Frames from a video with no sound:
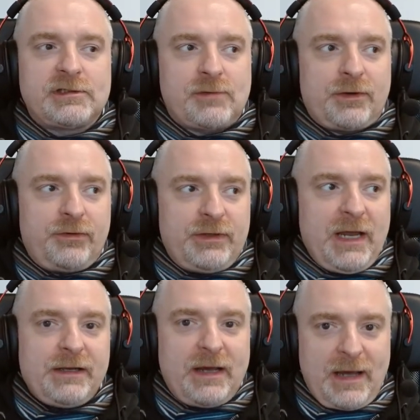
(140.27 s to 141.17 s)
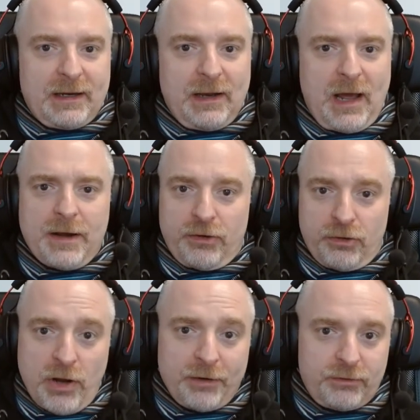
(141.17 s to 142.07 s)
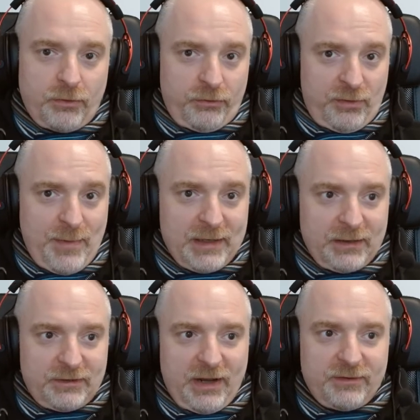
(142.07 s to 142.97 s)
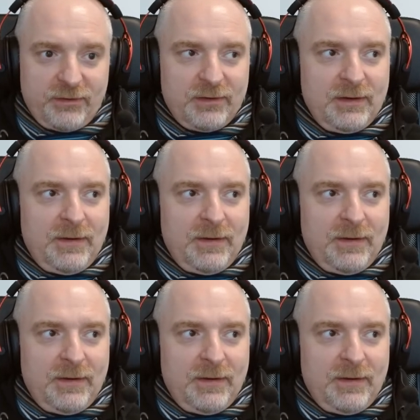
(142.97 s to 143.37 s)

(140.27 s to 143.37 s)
structured data headline, not on the meta title.